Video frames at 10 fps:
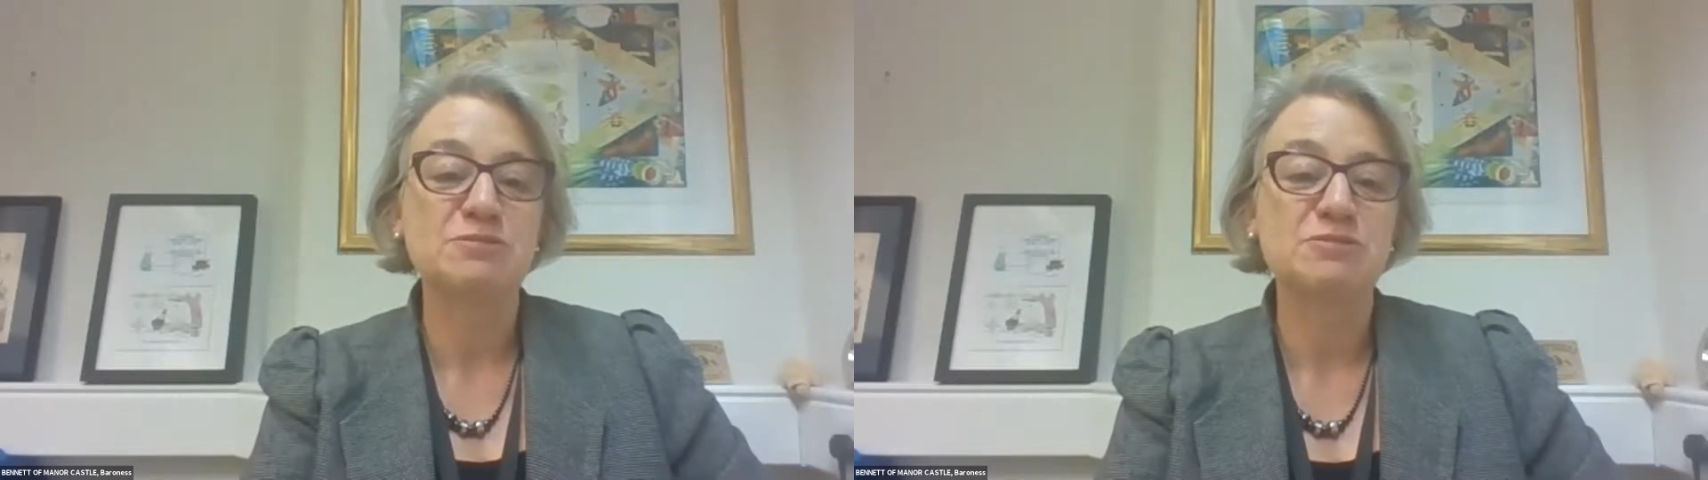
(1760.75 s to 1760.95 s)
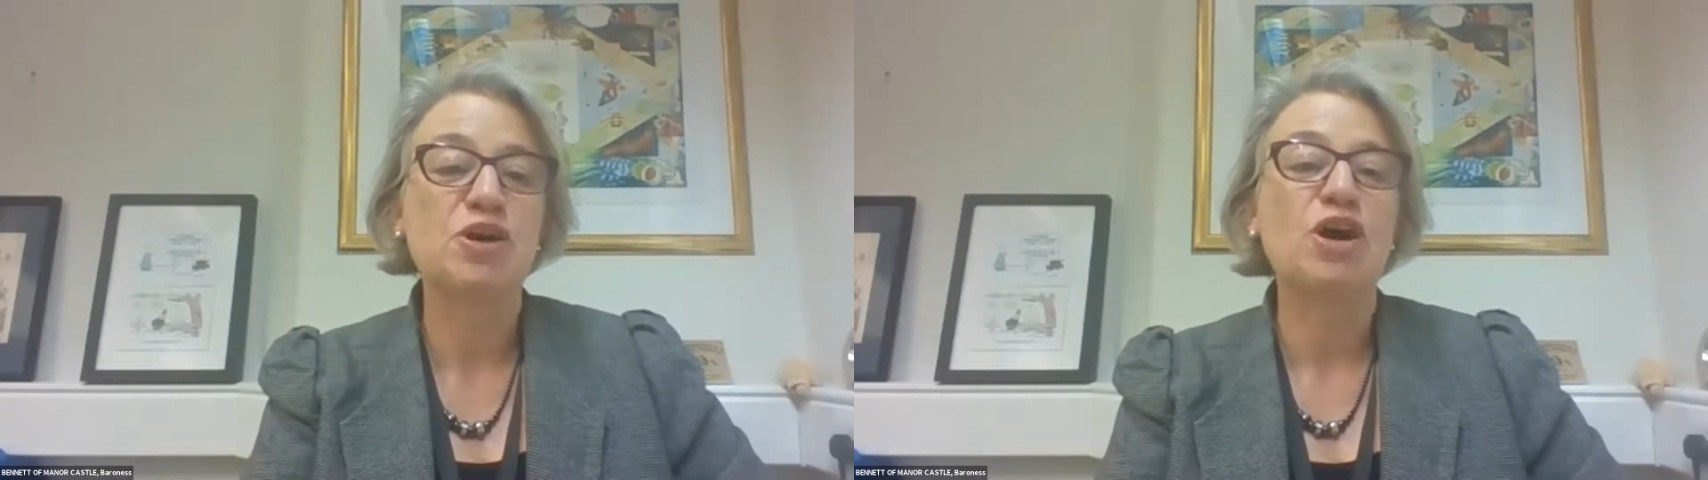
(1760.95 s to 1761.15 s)

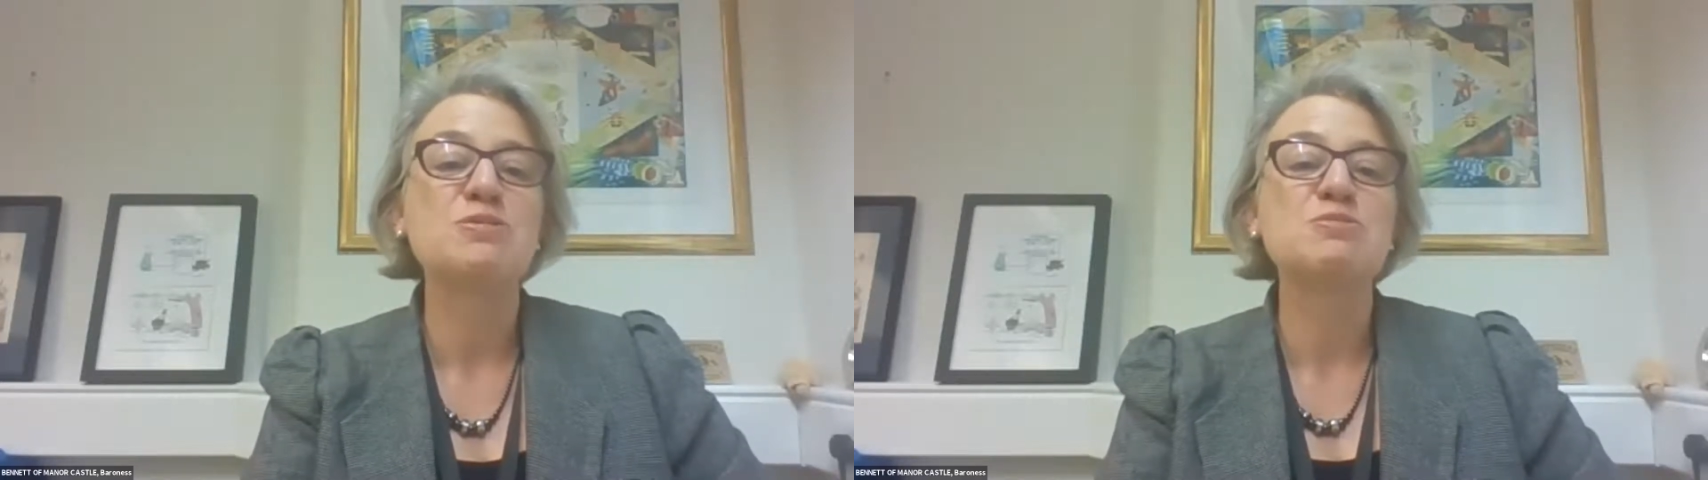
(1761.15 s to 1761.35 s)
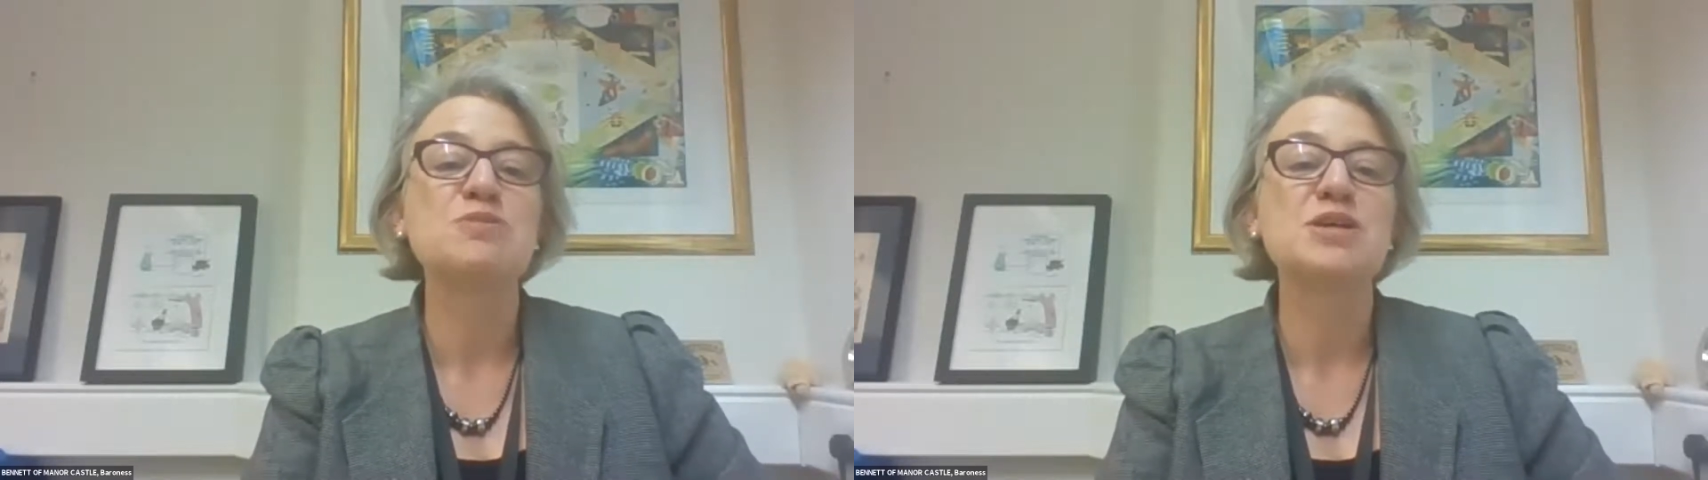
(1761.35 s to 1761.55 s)

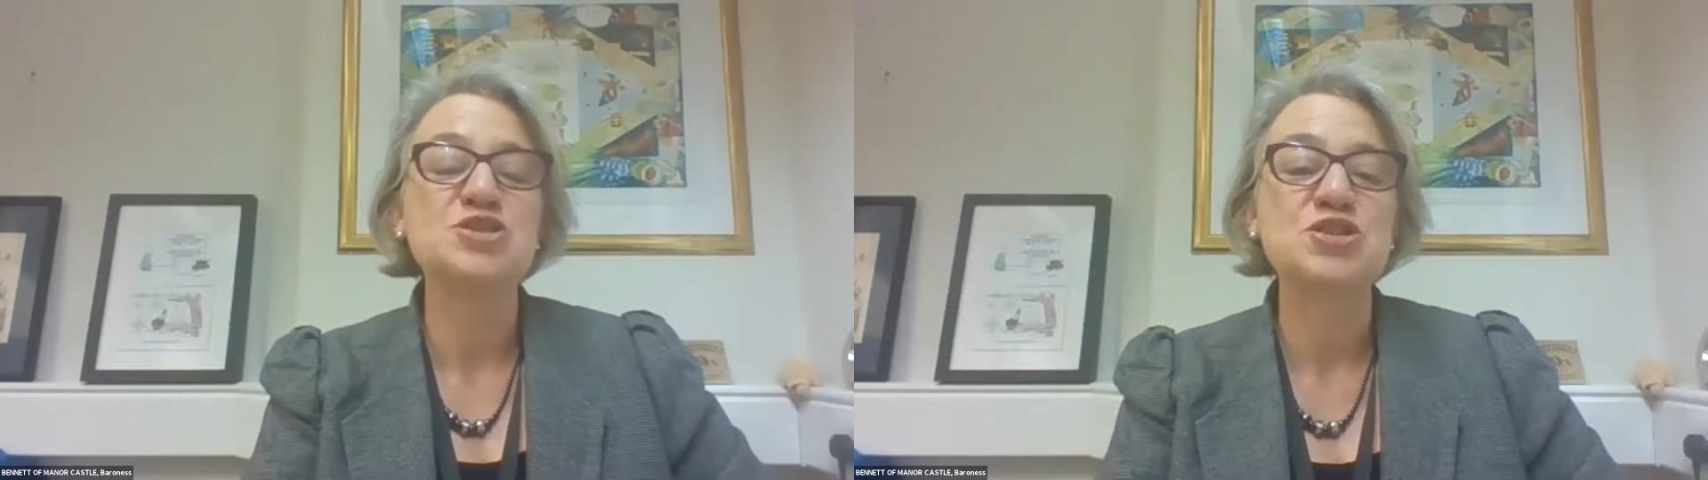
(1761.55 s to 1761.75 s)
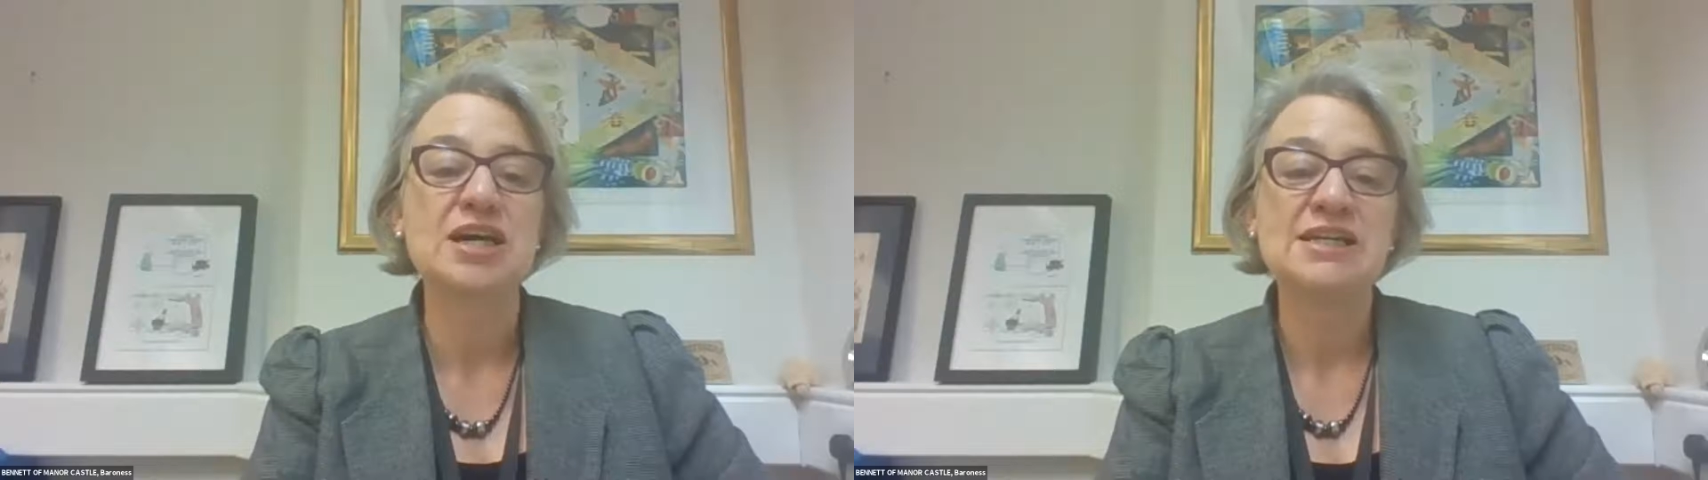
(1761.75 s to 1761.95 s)
environment
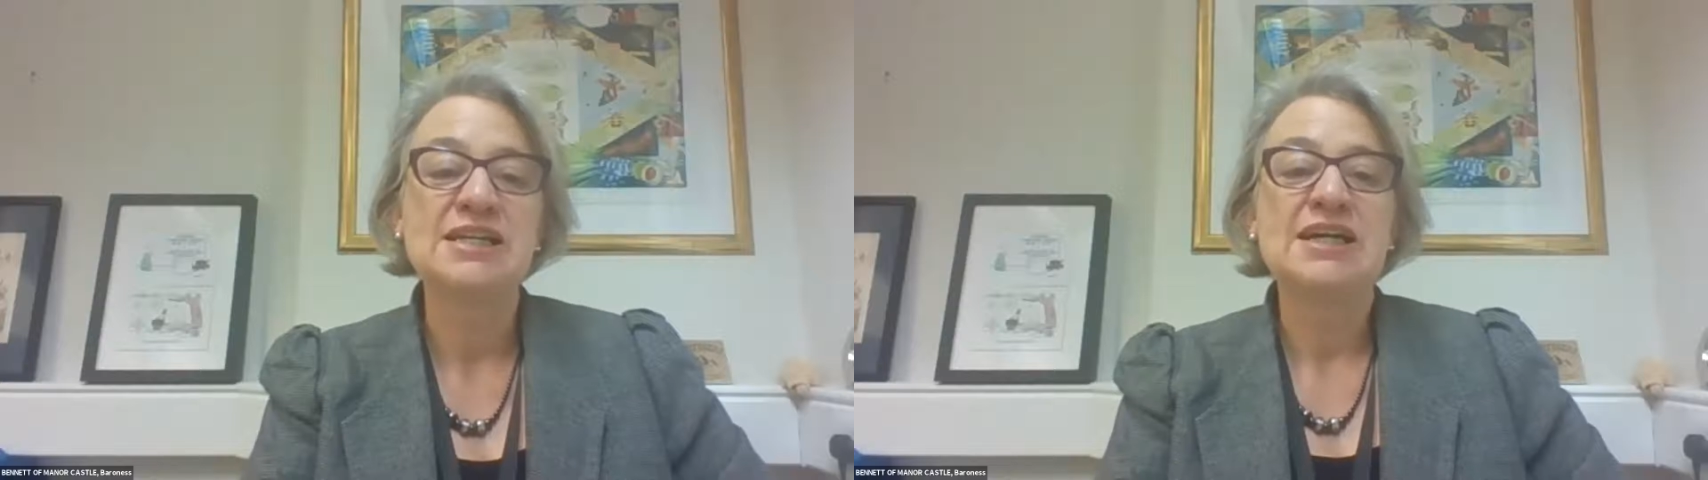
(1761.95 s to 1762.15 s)
minister,